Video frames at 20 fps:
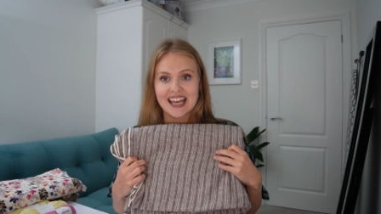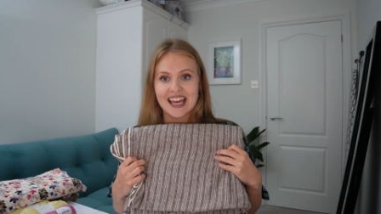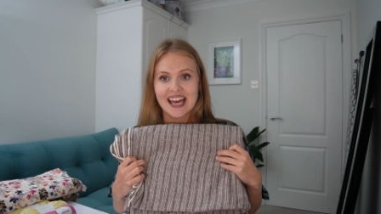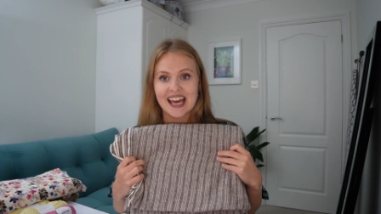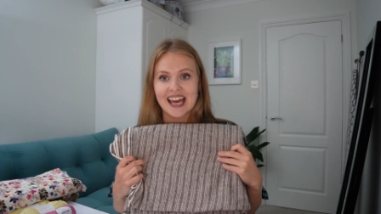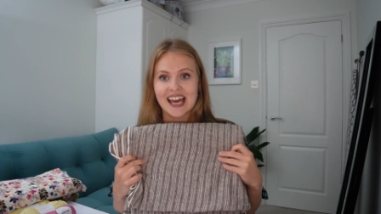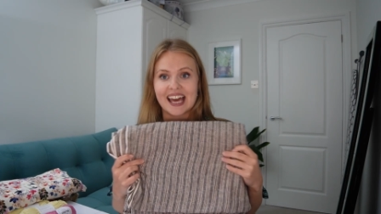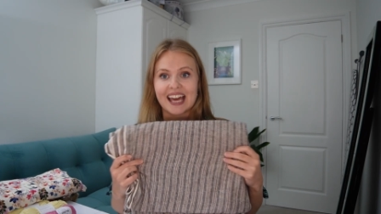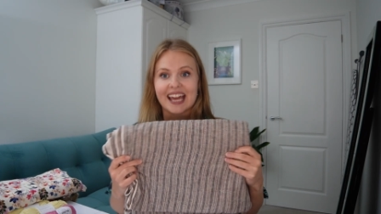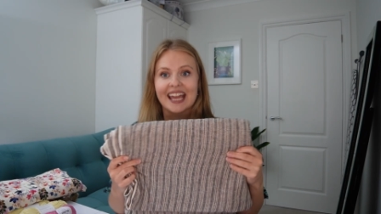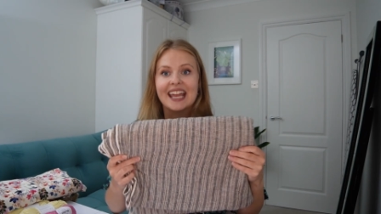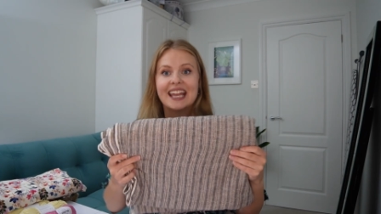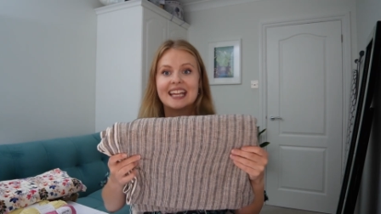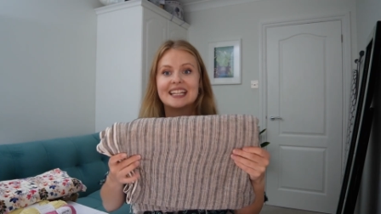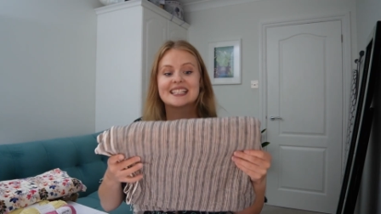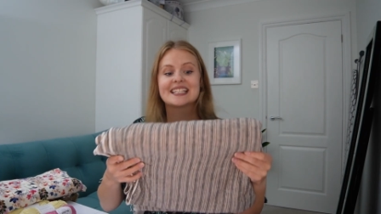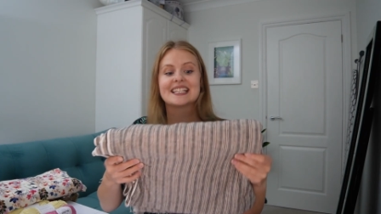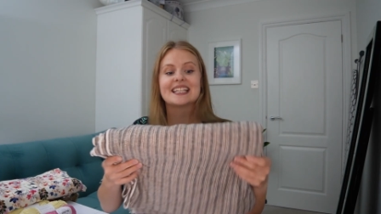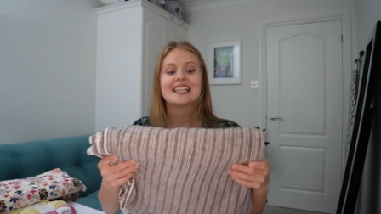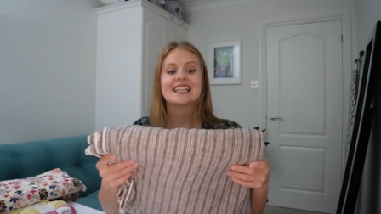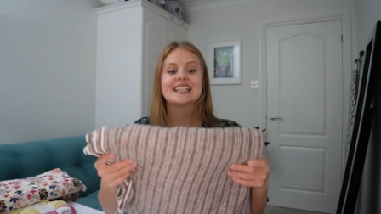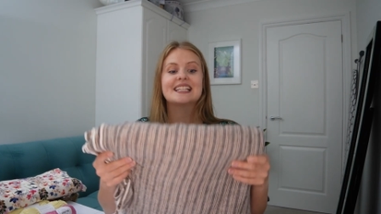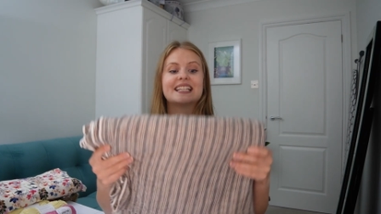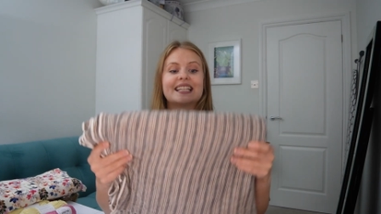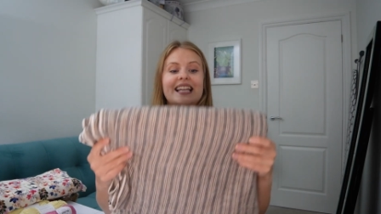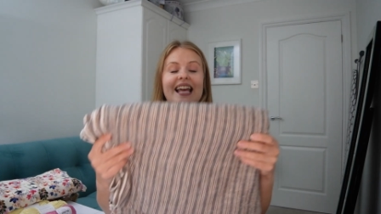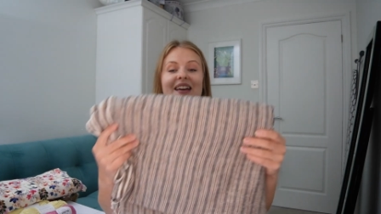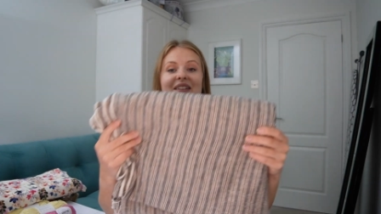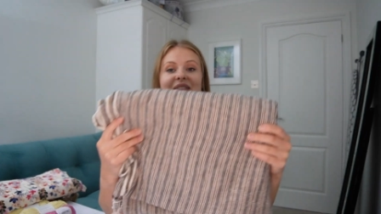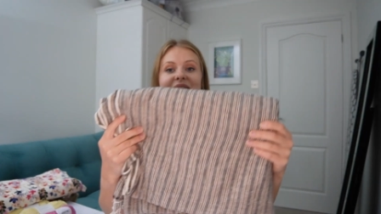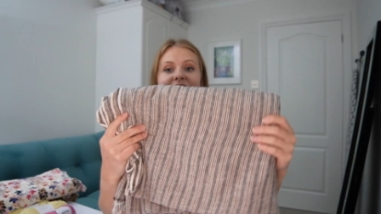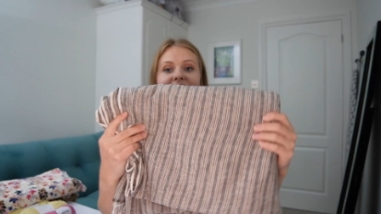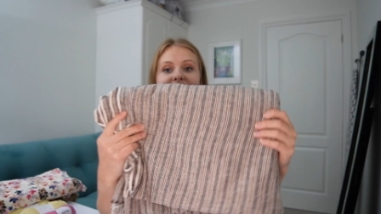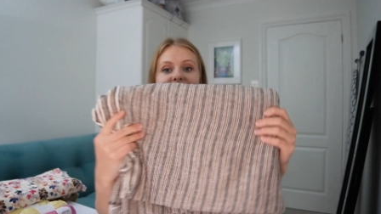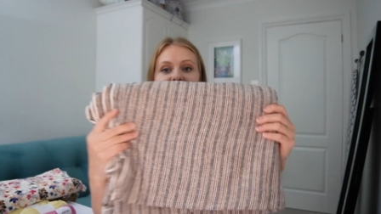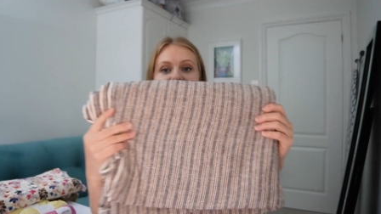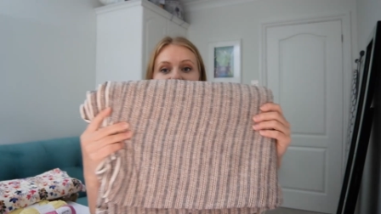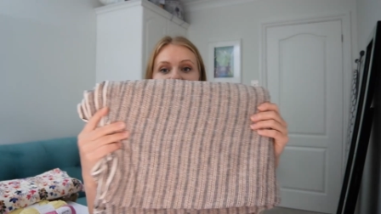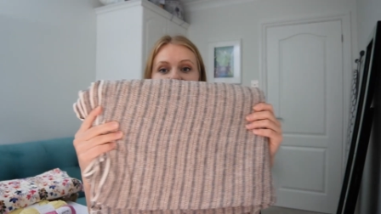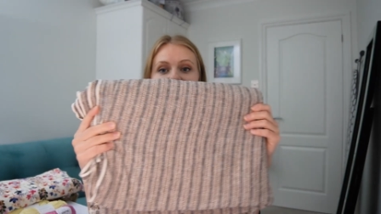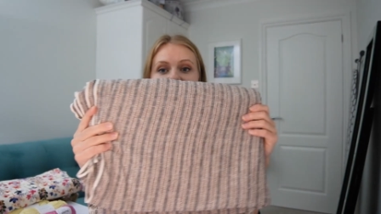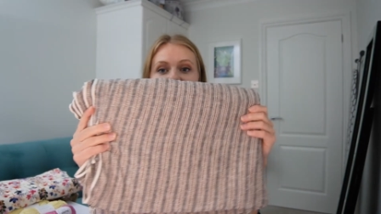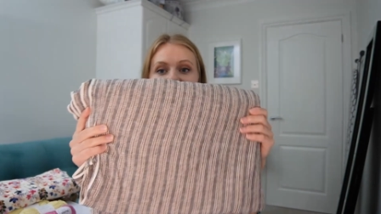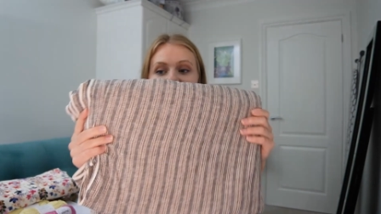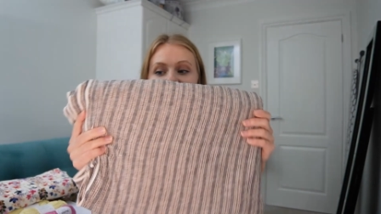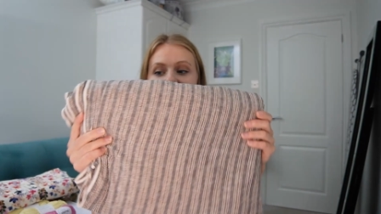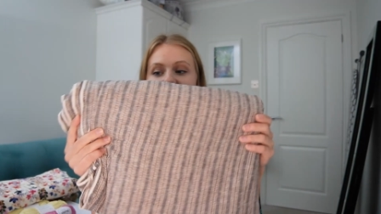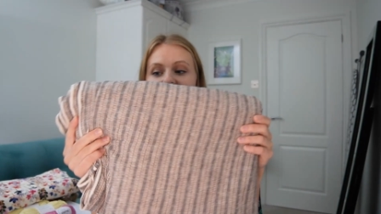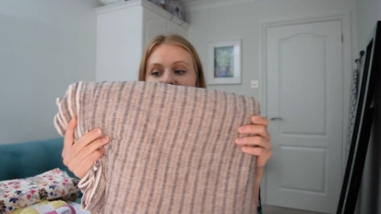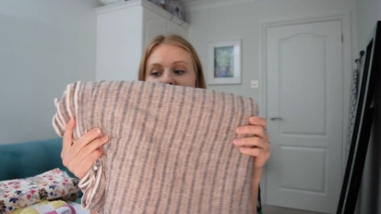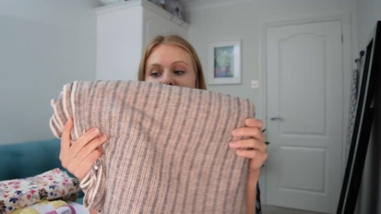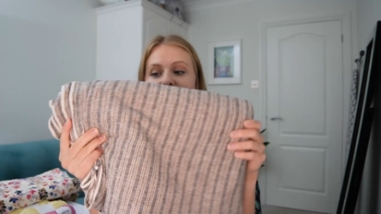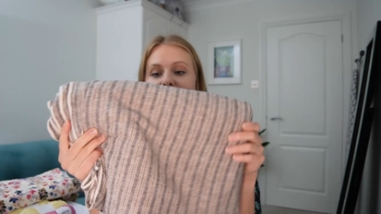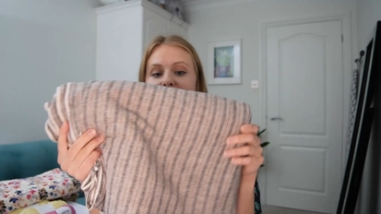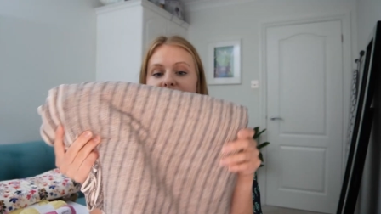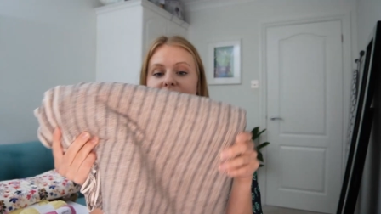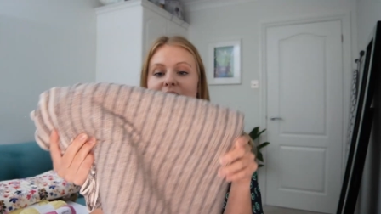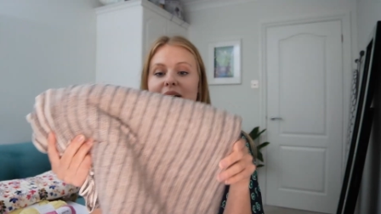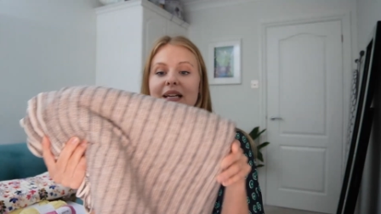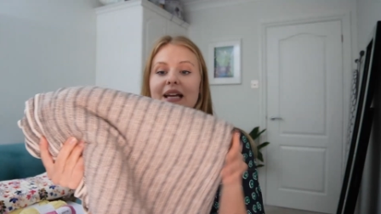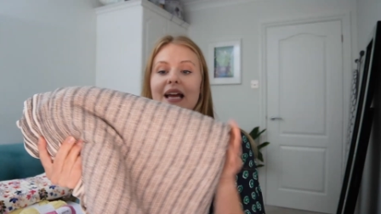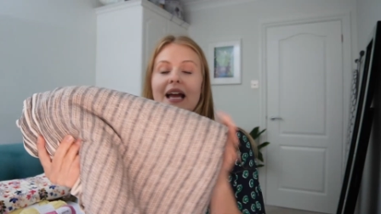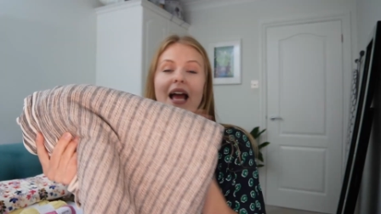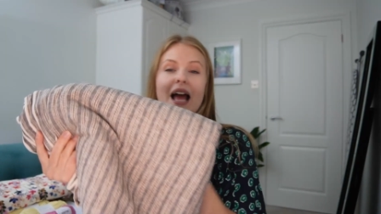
It is a very beautiful, very